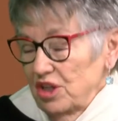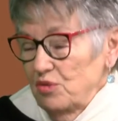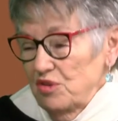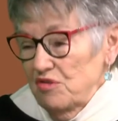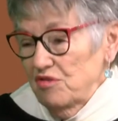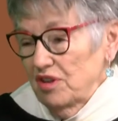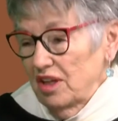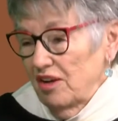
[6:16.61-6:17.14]

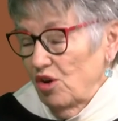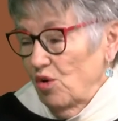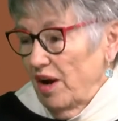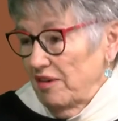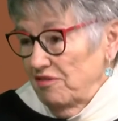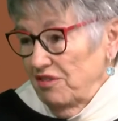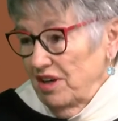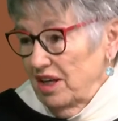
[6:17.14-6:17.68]
really
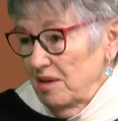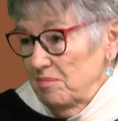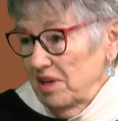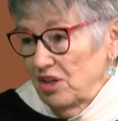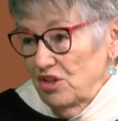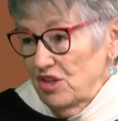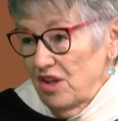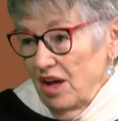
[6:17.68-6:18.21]
quite funny
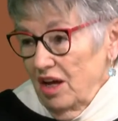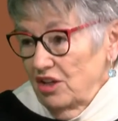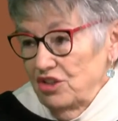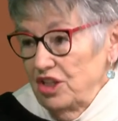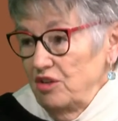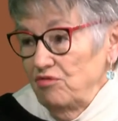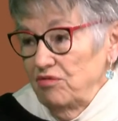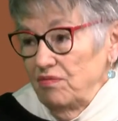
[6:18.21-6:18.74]
because
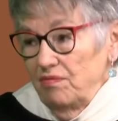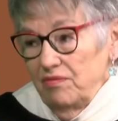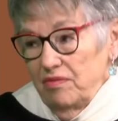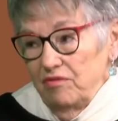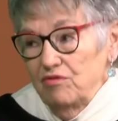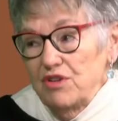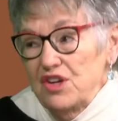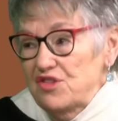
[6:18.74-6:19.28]
she
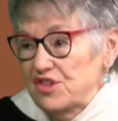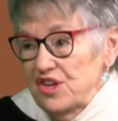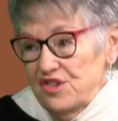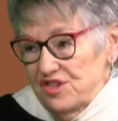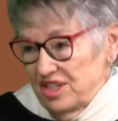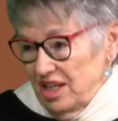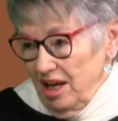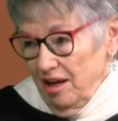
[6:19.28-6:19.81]

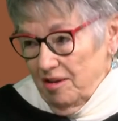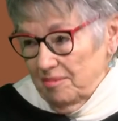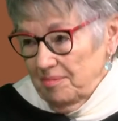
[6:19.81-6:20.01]
resisted it.